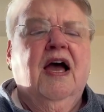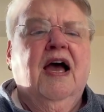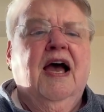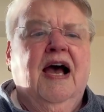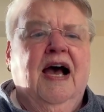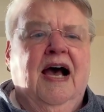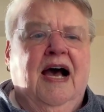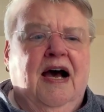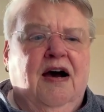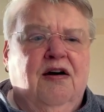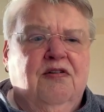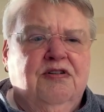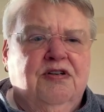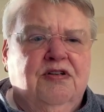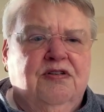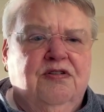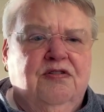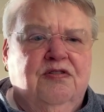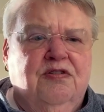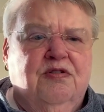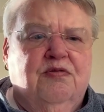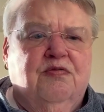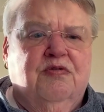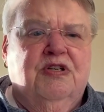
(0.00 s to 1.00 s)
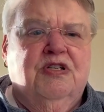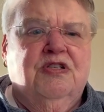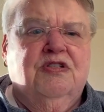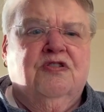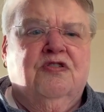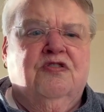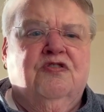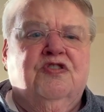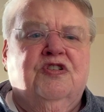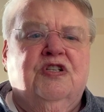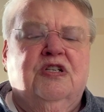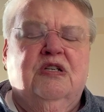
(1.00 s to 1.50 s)
how to do the
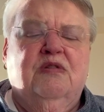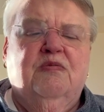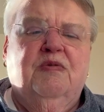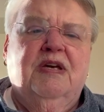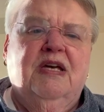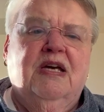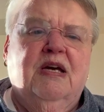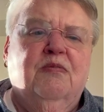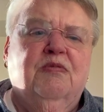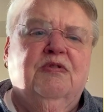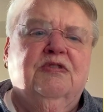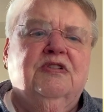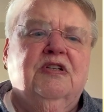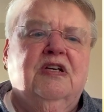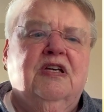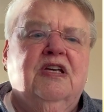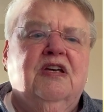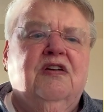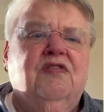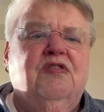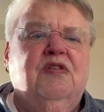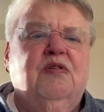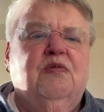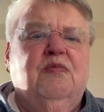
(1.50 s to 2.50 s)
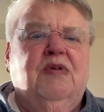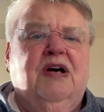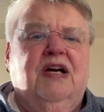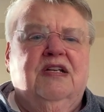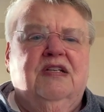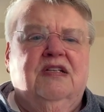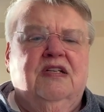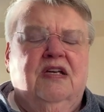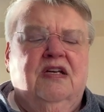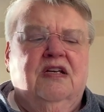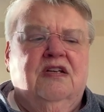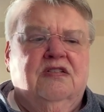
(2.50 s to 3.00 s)
research, and to be able to give them
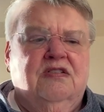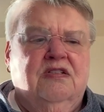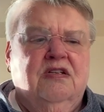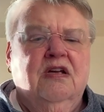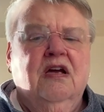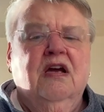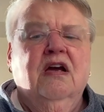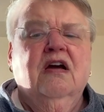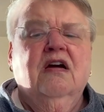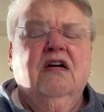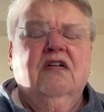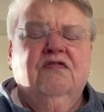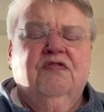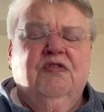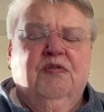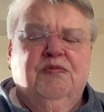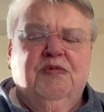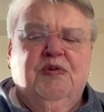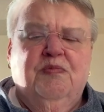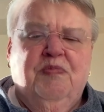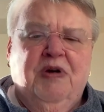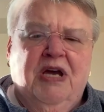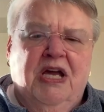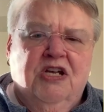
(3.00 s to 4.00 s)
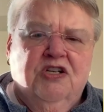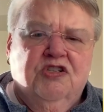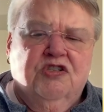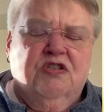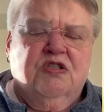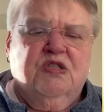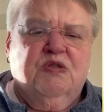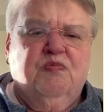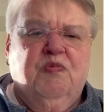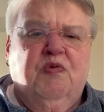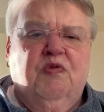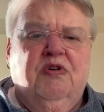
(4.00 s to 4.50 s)
ideas from the
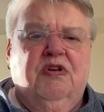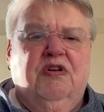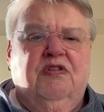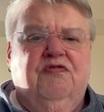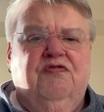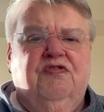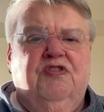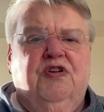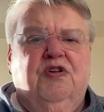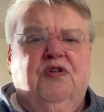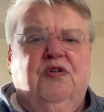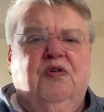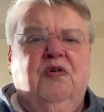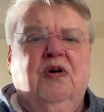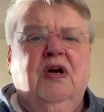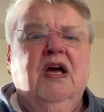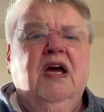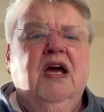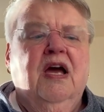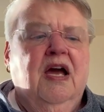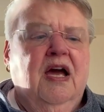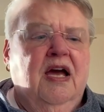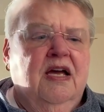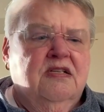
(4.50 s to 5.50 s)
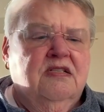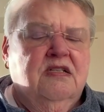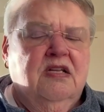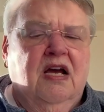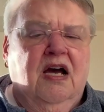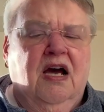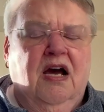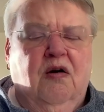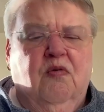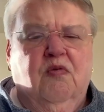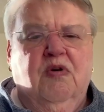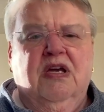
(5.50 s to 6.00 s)
patient's point of view as to
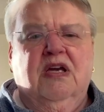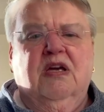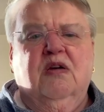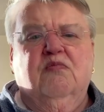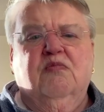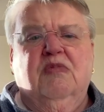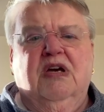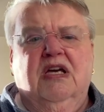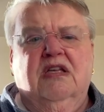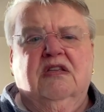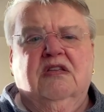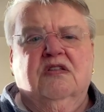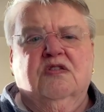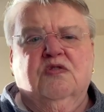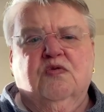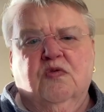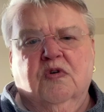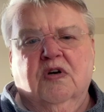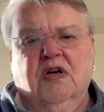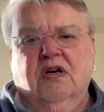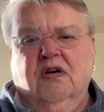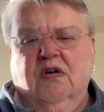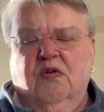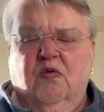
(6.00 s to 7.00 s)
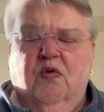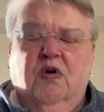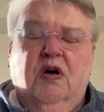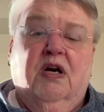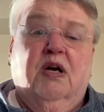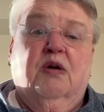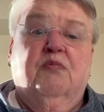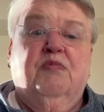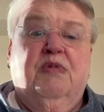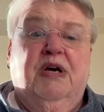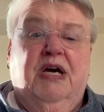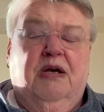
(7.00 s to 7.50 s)
how we can make this work or
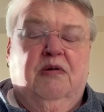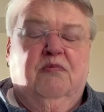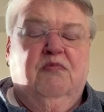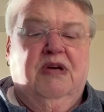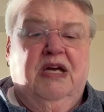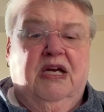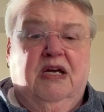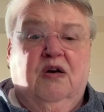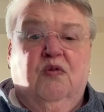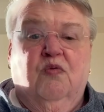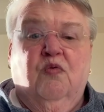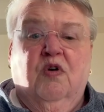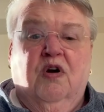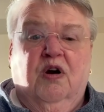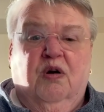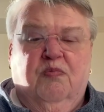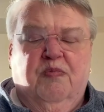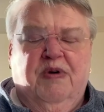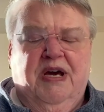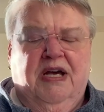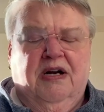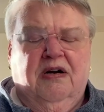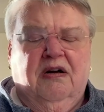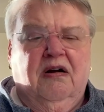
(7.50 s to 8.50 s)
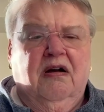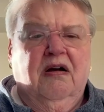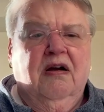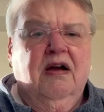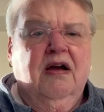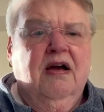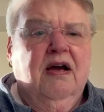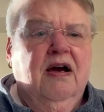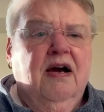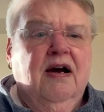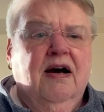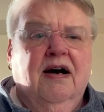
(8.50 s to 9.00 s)
make it work better.
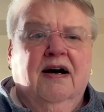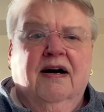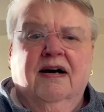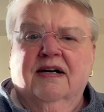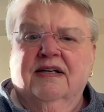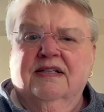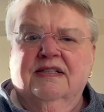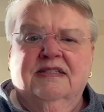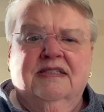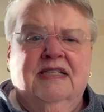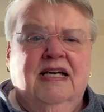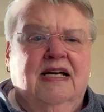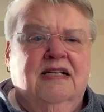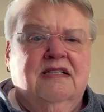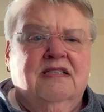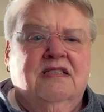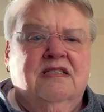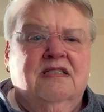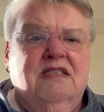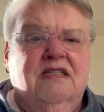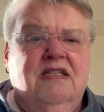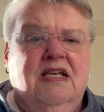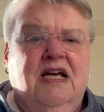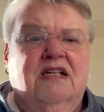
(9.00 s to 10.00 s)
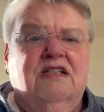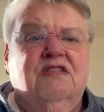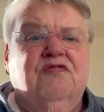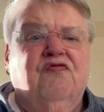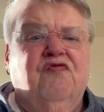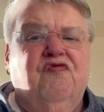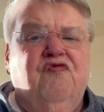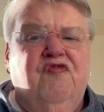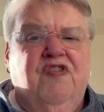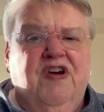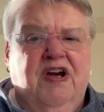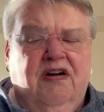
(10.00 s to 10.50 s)
That's
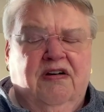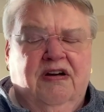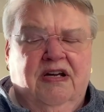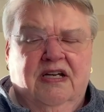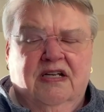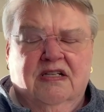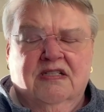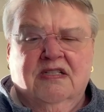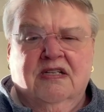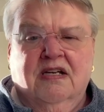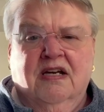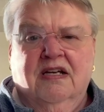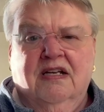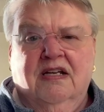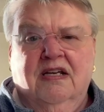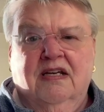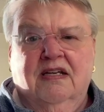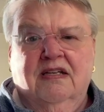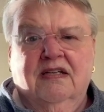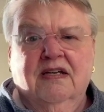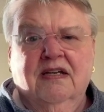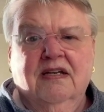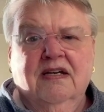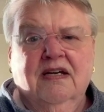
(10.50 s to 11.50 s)
very exciting.